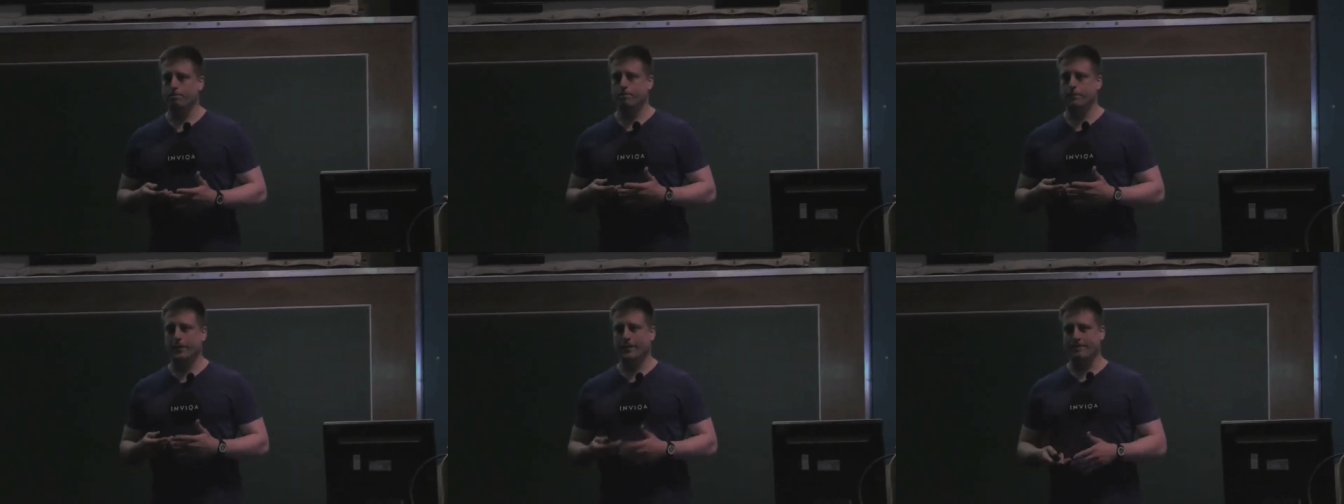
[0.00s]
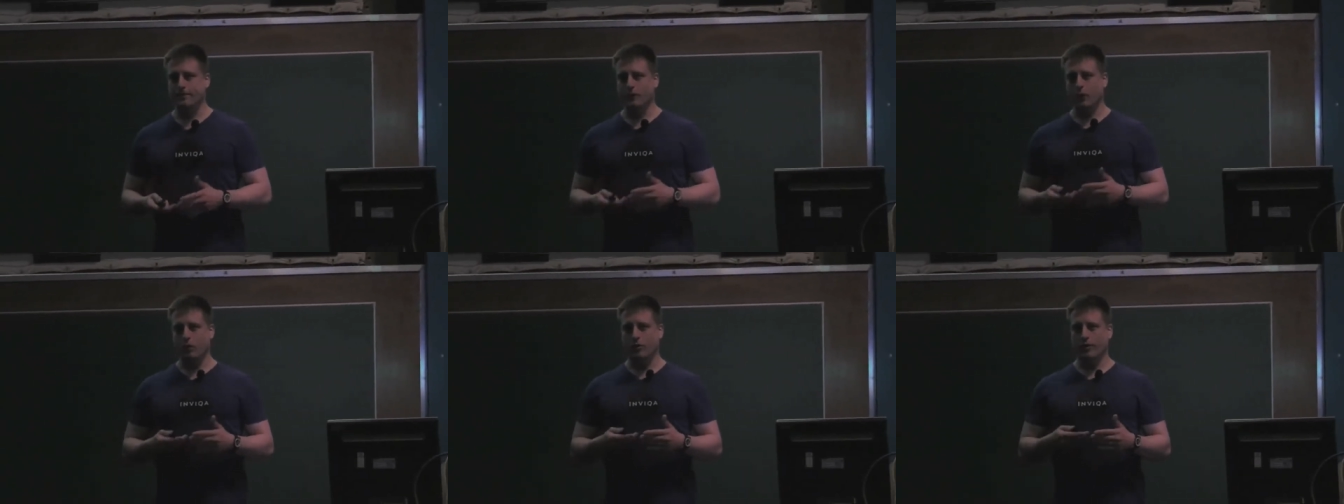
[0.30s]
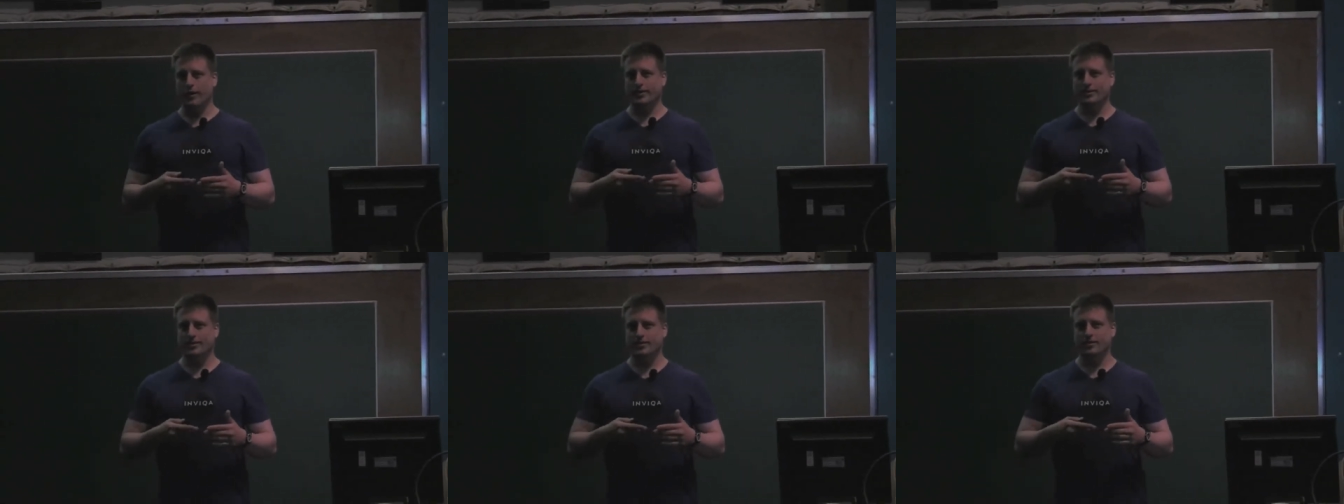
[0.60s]

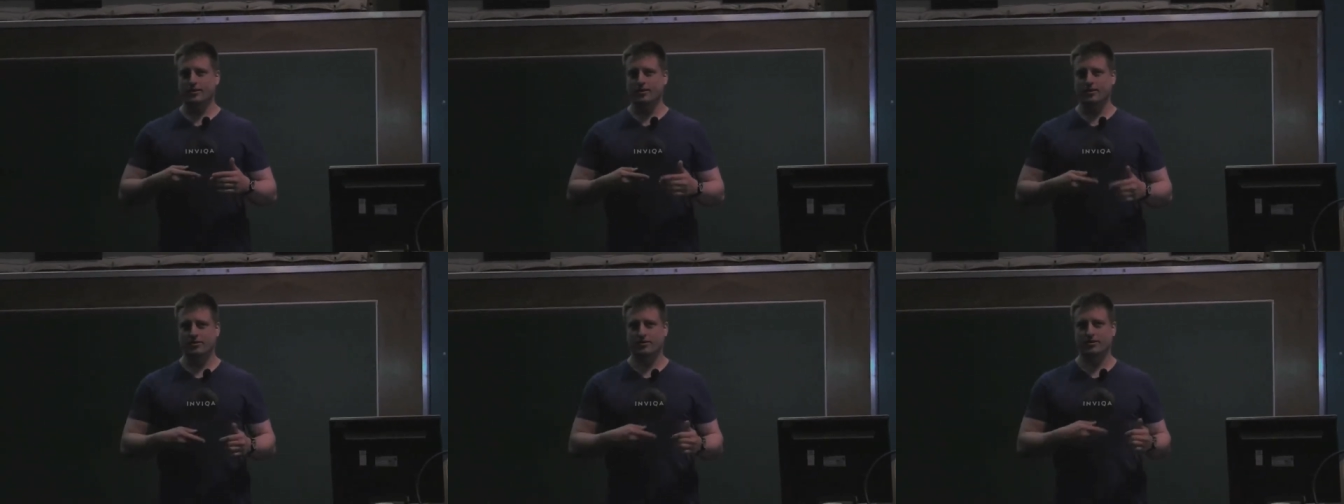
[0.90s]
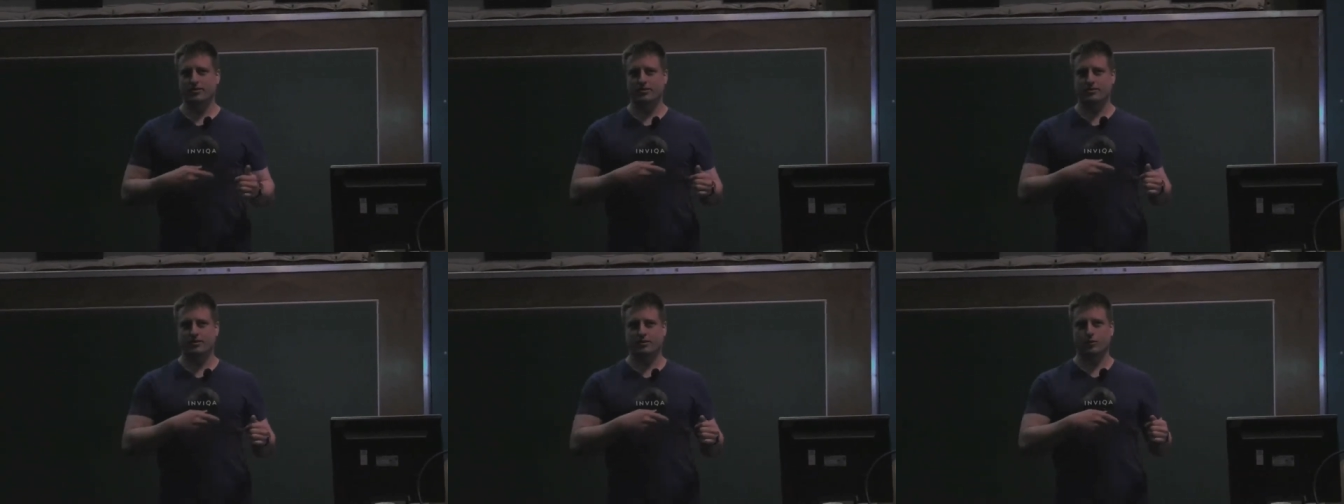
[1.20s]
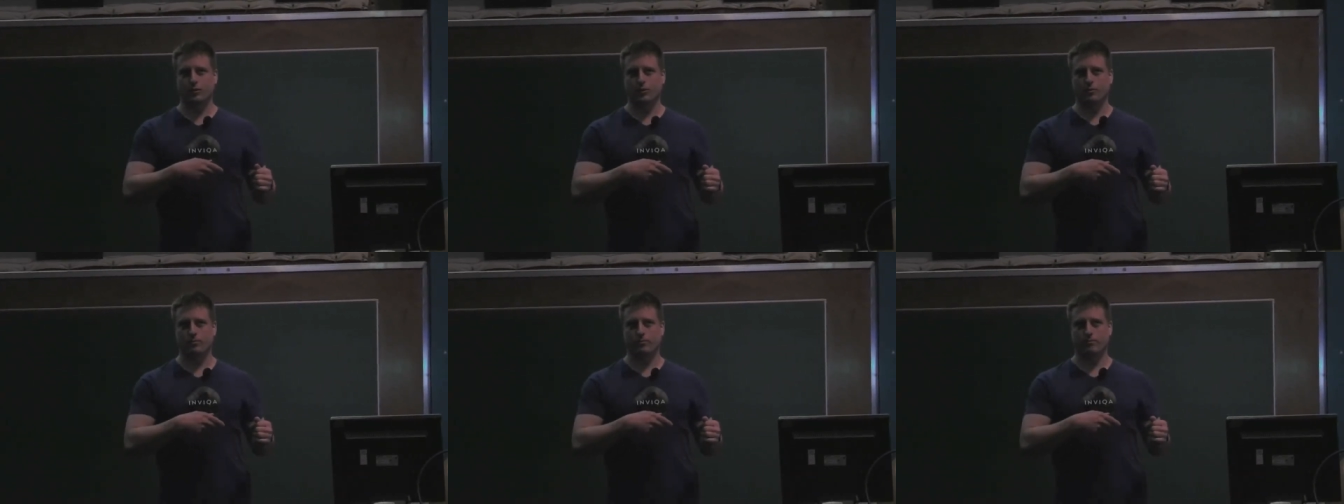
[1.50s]
before I started
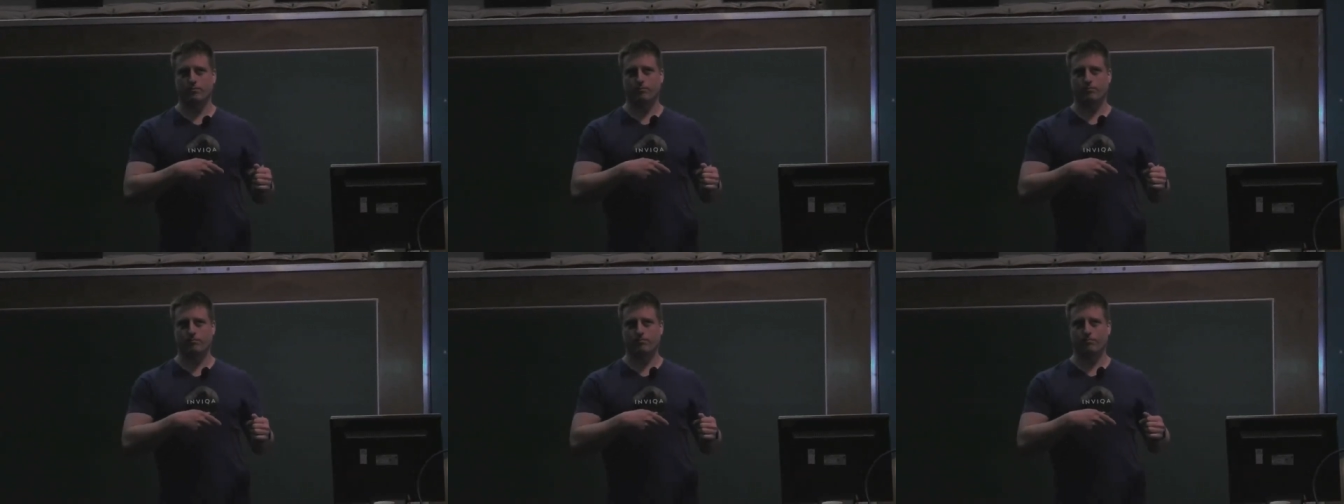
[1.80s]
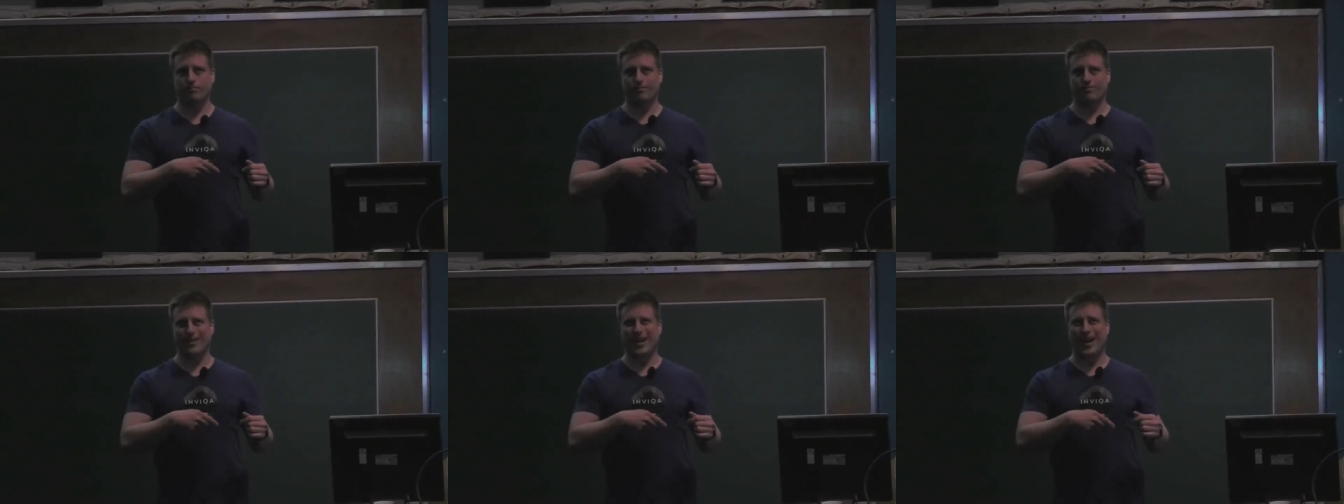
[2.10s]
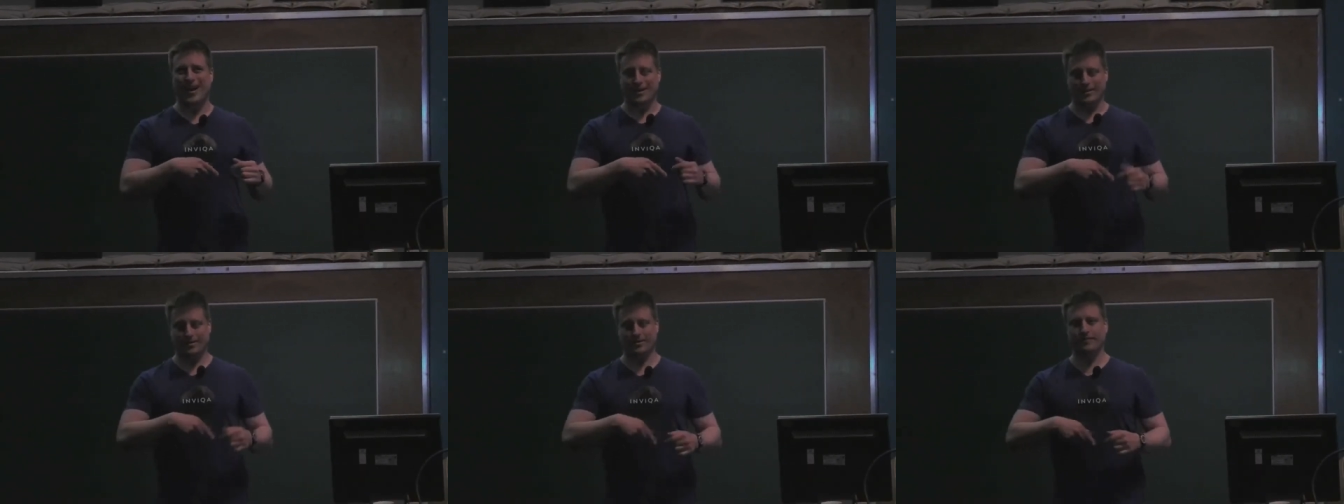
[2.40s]
to
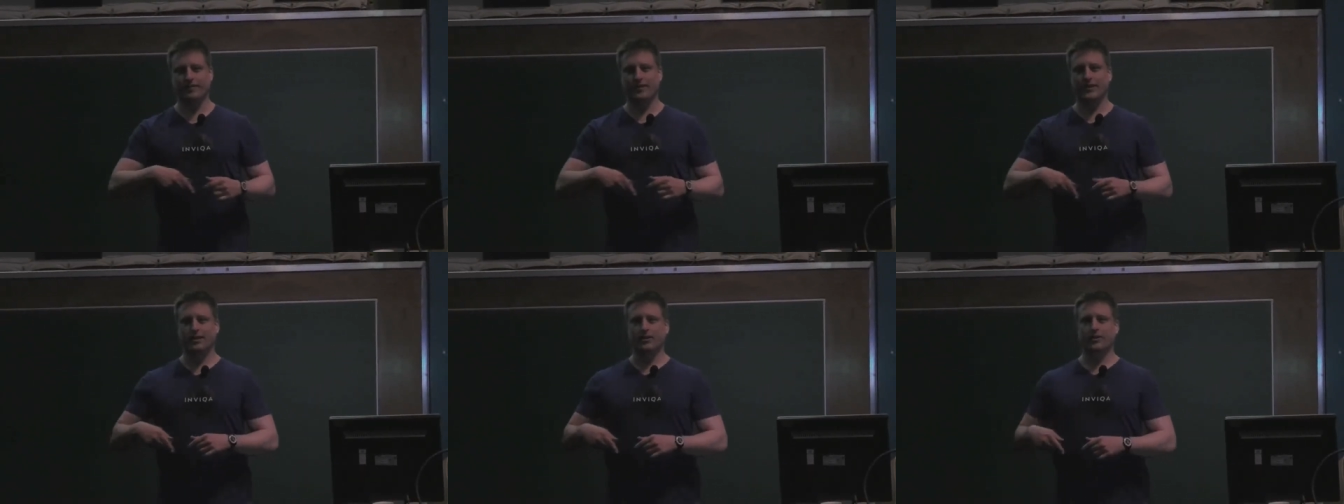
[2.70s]
actively